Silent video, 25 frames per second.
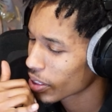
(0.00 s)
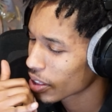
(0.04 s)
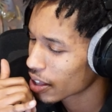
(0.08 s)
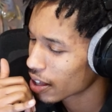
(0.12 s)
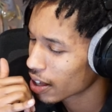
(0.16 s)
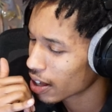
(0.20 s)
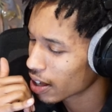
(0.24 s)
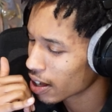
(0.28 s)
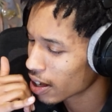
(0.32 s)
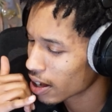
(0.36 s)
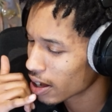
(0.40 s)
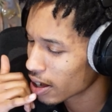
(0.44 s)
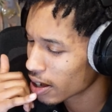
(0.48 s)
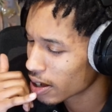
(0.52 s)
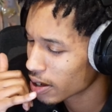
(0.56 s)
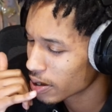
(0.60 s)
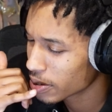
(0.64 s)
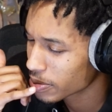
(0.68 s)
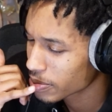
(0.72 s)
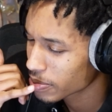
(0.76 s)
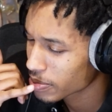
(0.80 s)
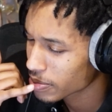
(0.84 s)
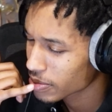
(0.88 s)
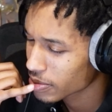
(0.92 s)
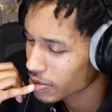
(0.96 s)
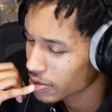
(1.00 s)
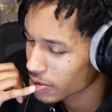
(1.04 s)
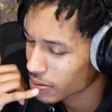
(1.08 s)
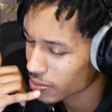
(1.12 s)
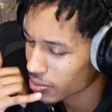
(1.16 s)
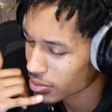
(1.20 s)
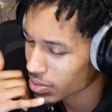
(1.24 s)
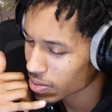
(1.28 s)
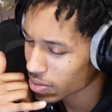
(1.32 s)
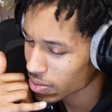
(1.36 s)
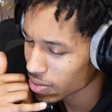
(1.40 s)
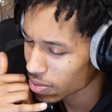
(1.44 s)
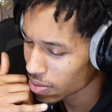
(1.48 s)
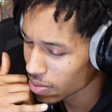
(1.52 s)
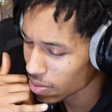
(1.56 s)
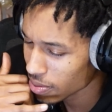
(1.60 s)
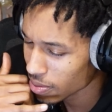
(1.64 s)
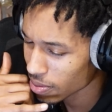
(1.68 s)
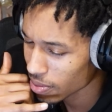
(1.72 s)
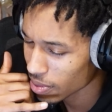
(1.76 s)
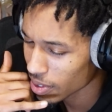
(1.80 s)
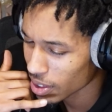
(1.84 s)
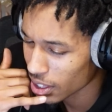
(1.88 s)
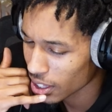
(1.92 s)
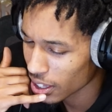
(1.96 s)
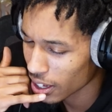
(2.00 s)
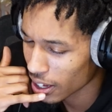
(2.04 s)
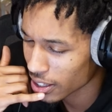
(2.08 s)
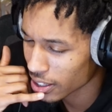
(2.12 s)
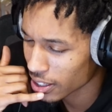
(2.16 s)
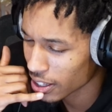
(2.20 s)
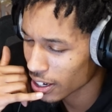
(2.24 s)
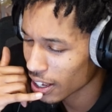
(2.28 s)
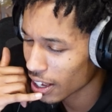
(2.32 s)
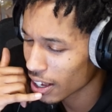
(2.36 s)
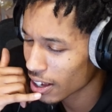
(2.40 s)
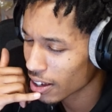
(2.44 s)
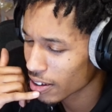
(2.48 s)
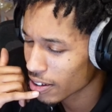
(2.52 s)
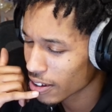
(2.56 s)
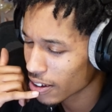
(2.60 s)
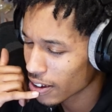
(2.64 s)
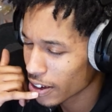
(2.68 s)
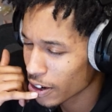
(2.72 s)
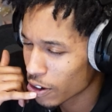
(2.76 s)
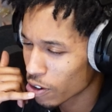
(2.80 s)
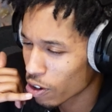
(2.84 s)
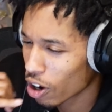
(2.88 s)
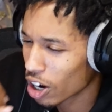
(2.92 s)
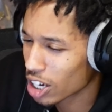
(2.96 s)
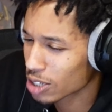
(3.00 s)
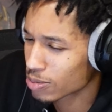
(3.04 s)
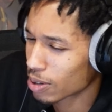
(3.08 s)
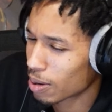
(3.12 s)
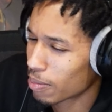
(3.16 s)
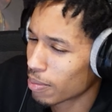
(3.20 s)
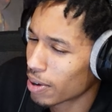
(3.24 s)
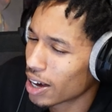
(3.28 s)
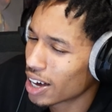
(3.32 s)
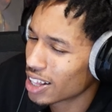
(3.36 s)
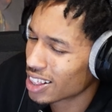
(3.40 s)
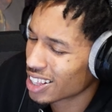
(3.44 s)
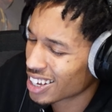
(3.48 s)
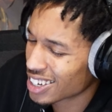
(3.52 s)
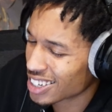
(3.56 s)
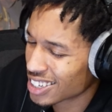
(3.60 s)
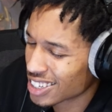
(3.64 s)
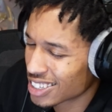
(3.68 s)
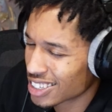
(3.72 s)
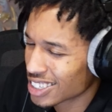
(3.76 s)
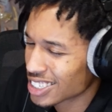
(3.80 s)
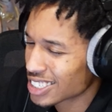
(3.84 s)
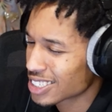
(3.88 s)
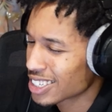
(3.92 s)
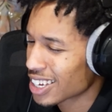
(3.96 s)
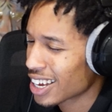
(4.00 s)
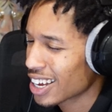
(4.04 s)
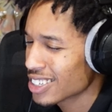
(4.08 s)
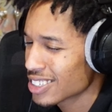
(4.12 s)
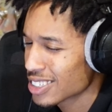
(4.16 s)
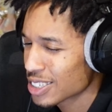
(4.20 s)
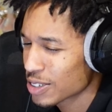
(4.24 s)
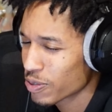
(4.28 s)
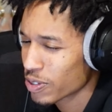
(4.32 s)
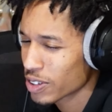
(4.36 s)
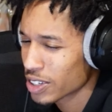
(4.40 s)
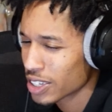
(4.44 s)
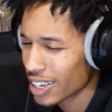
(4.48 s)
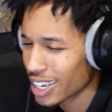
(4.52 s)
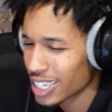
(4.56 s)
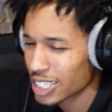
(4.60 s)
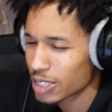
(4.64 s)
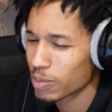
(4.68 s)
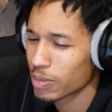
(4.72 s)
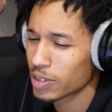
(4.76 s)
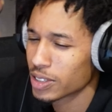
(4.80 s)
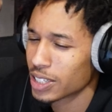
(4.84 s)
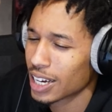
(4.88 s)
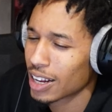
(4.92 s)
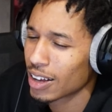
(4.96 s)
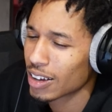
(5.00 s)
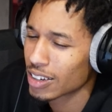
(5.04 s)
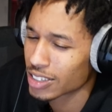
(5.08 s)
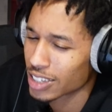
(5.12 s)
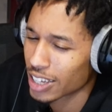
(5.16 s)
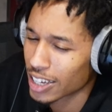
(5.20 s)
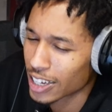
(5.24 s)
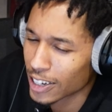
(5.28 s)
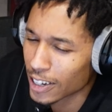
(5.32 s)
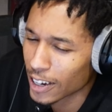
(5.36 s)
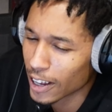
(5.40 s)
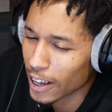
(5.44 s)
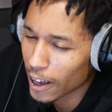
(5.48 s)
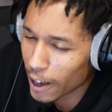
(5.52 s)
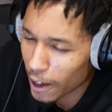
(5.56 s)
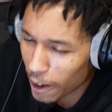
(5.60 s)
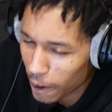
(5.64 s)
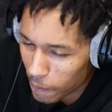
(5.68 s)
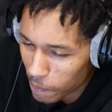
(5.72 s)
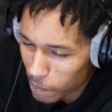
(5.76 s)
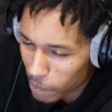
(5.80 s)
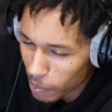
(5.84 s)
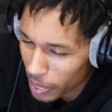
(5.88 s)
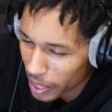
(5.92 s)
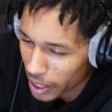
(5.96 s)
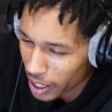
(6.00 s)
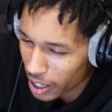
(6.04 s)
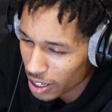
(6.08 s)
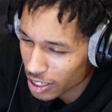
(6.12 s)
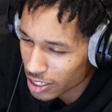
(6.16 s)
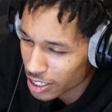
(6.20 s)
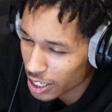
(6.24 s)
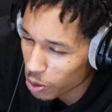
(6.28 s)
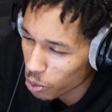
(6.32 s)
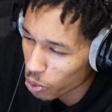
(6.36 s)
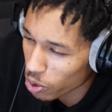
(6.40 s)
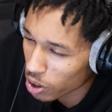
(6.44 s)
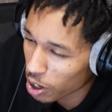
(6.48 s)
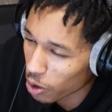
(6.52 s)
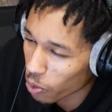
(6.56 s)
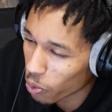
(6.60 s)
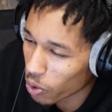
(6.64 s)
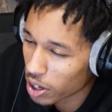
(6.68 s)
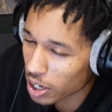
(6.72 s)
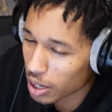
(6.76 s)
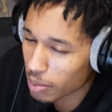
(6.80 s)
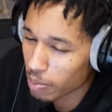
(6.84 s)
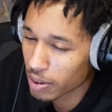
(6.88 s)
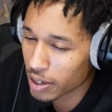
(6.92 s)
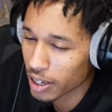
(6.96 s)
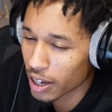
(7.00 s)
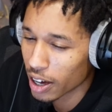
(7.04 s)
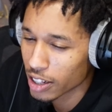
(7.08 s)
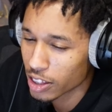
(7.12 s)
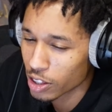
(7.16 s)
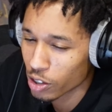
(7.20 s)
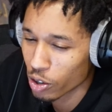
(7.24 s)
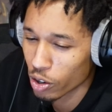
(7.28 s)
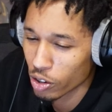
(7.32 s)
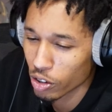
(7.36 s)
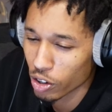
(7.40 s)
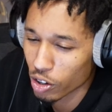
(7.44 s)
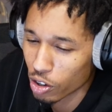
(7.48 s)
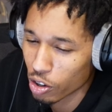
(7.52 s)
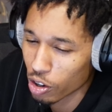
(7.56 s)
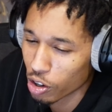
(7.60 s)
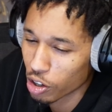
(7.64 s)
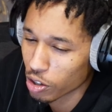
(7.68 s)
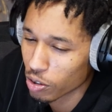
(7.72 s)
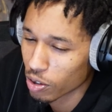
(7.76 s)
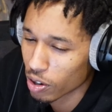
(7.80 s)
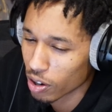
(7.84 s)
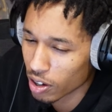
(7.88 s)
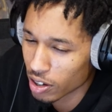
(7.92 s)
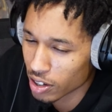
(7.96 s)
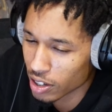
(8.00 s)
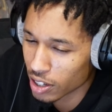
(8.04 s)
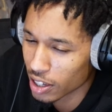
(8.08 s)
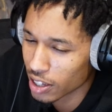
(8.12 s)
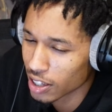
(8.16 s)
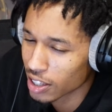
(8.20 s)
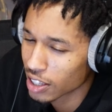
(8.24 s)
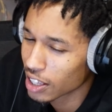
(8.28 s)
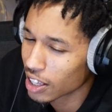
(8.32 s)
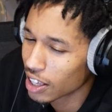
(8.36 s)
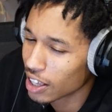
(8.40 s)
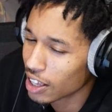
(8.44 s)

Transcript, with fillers: and then it crossed my mind, like, did this guy just finesse me? But then I was like, nah, because he wouldn't want to be out there on the corner all day.